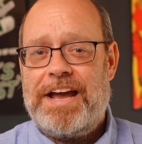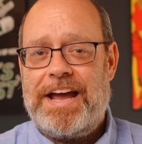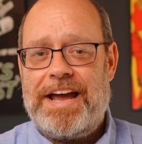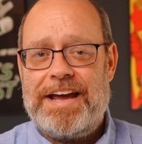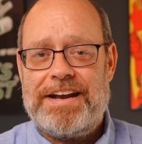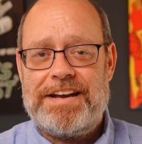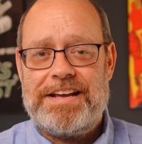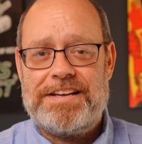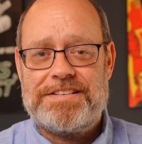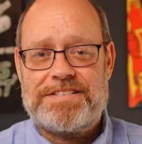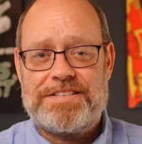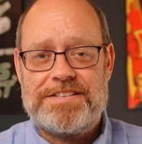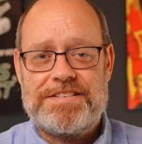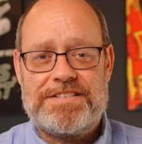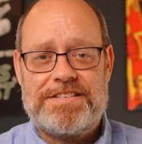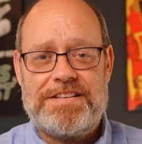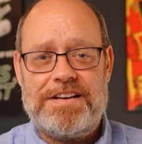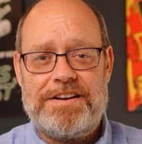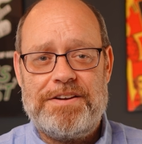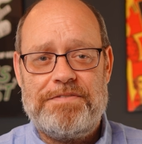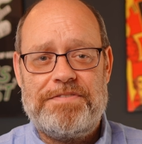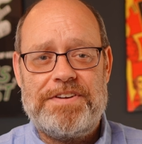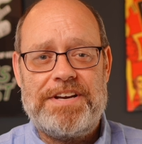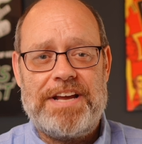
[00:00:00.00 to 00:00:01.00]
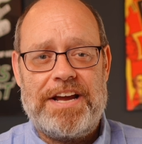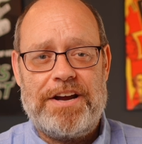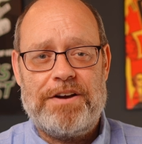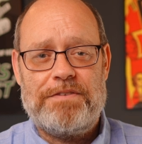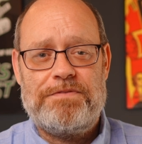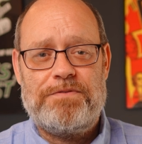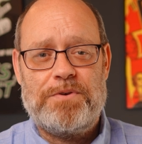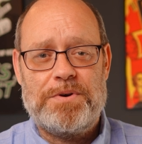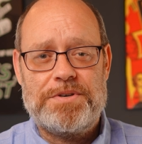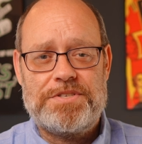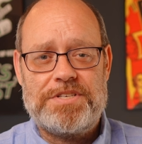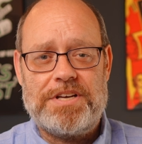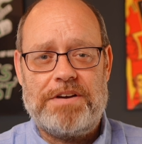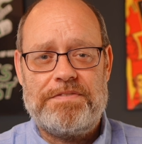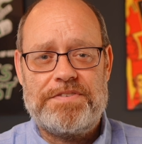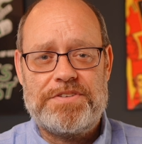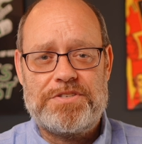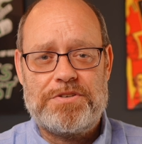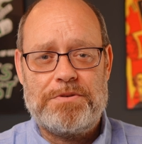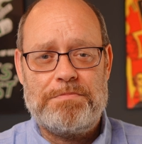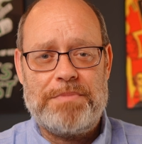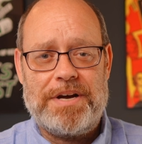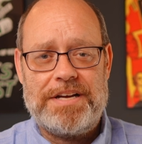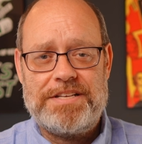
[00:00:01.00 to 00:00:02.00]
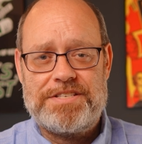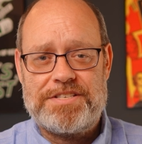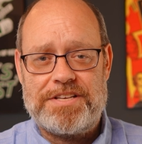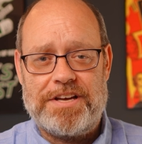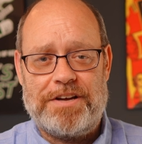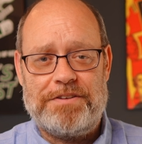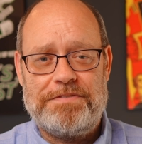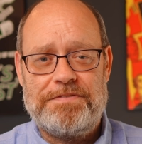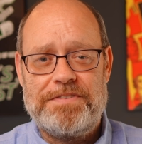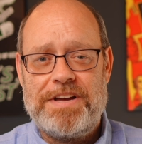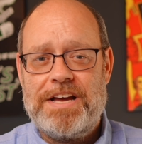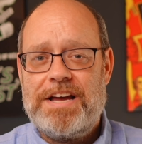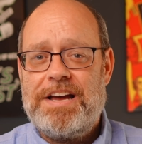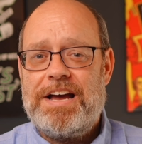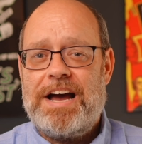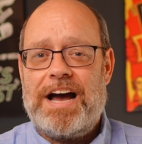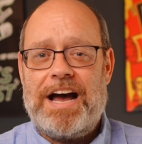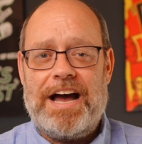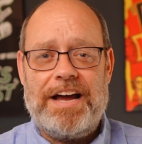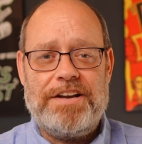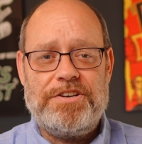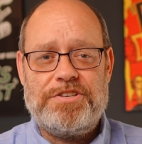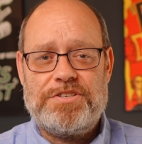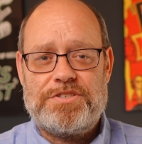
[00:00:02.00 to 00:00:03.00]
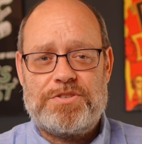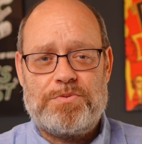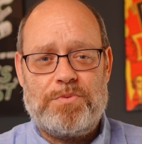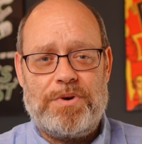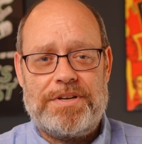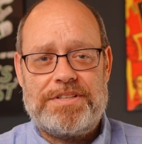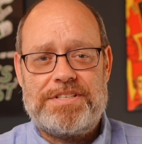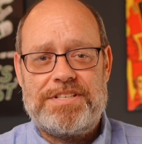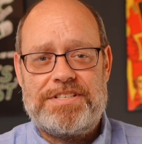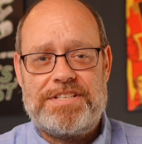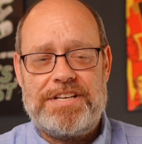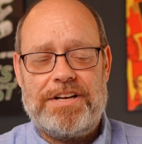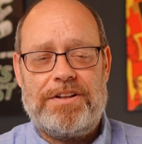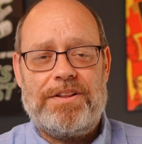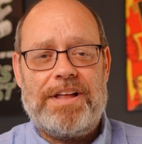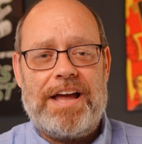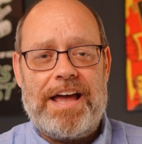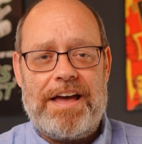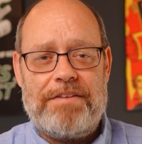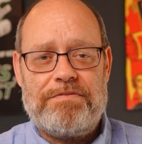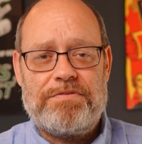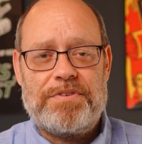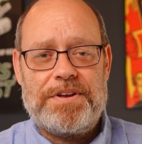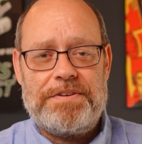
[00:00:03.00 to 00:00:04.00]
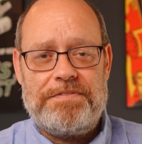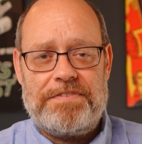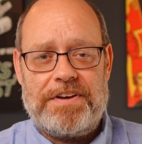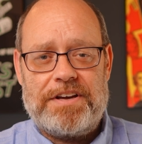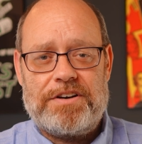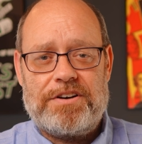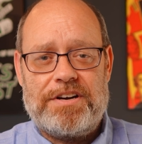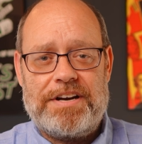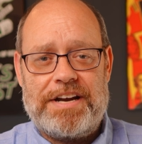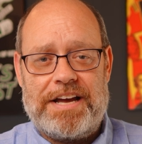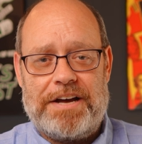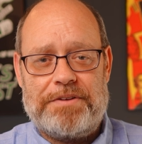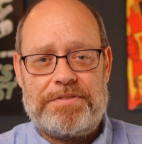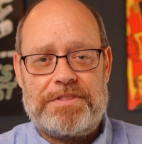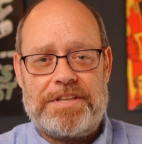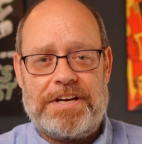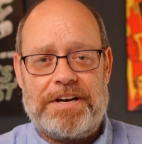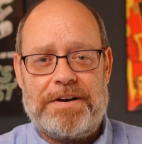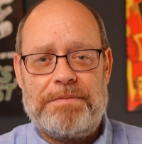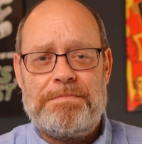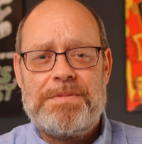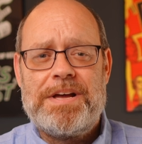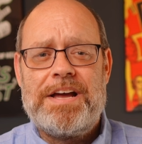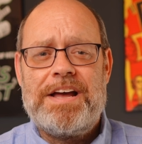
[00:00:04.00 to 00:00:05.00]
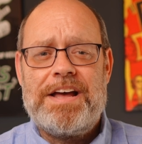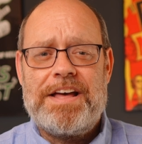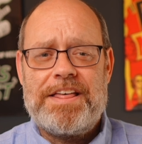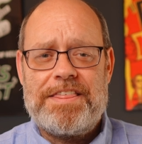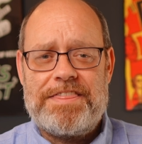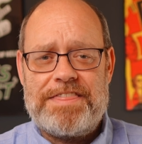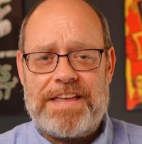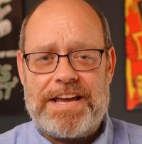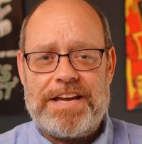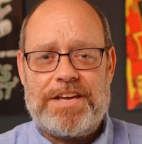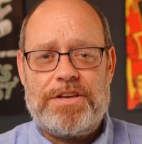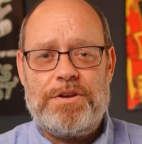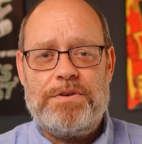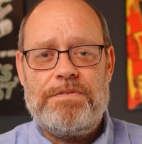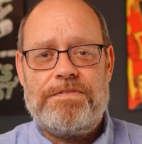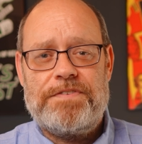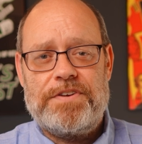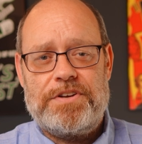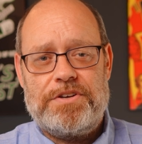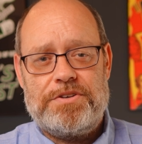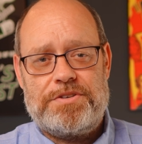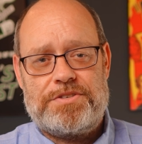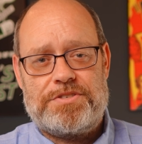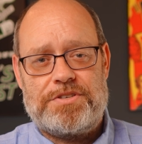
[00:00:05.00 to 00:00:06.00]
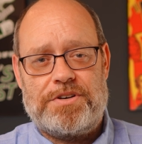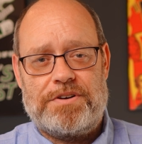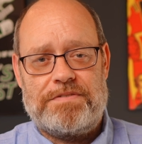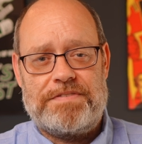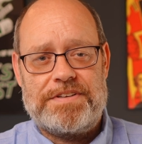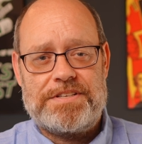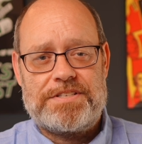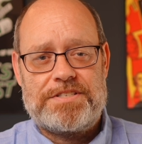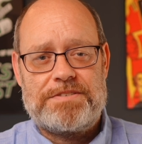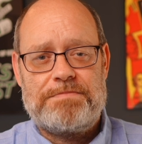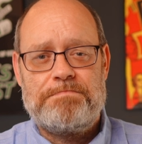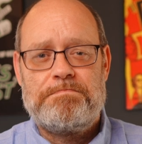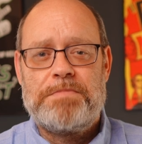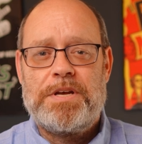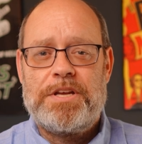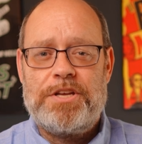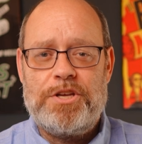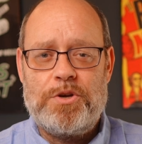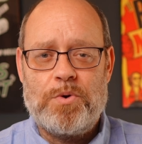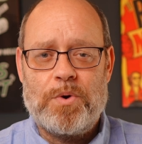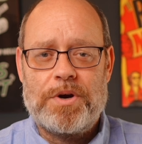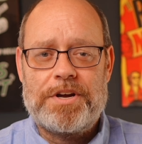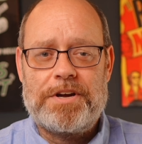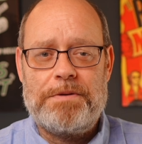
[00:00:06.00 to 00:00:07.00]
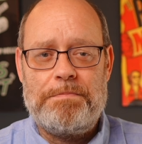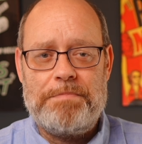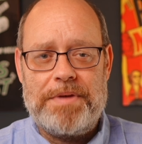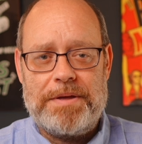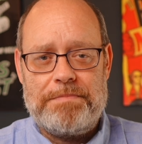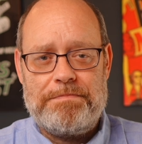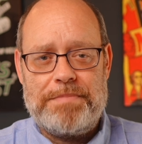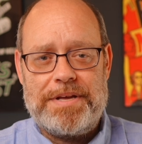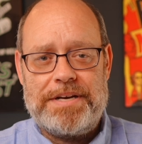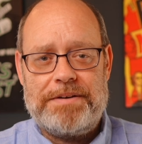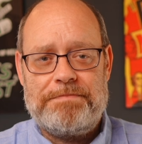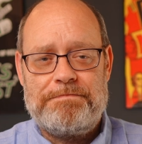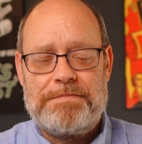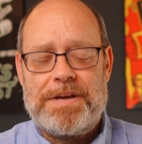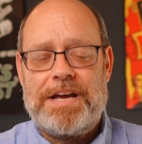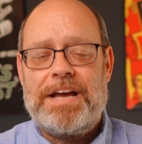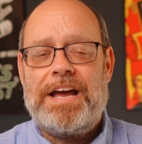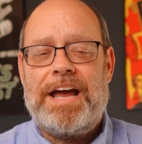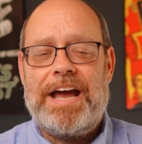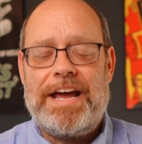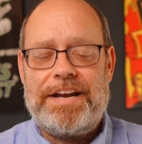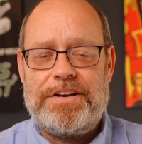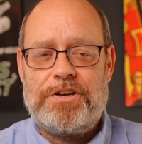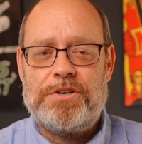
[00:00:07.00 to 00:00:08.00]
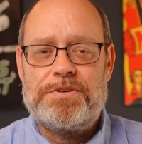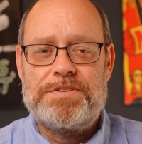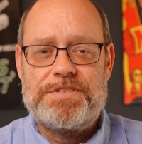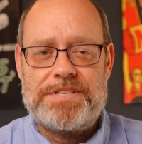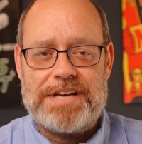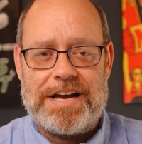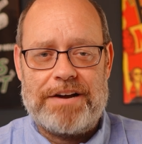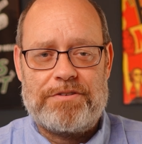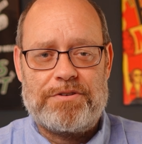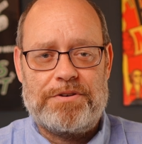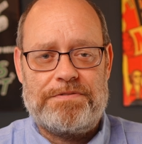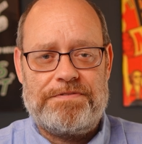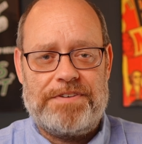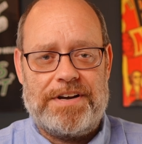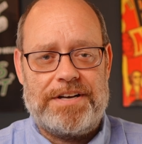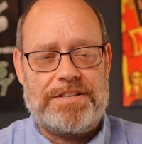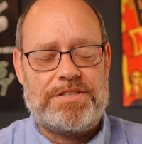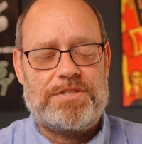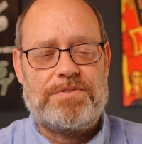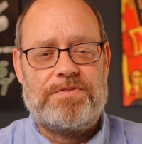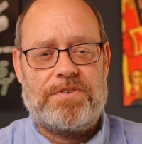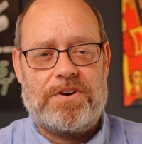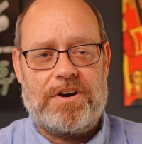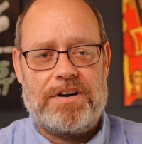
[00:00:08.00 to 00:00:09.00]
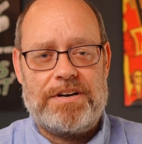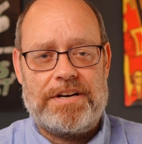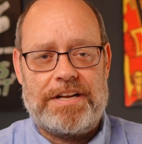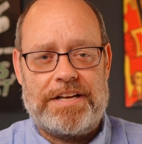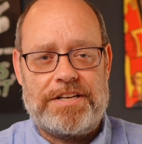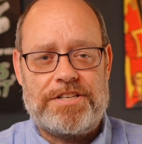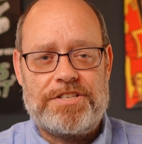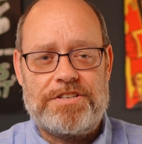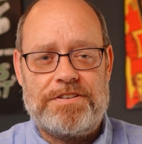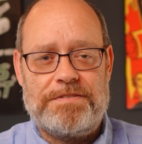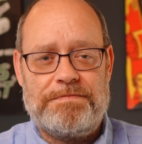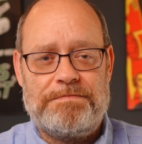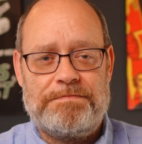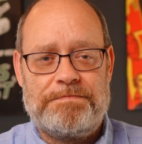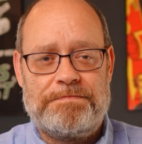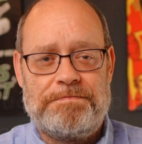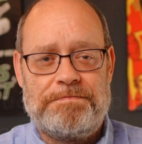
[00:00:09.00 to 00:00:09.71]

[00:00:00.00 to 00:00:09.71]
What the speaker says: and as the son of an Air Force officer myself, I just want to tell every veteran out there, thank you for your service, your commitment, and your sacrifice for our nation.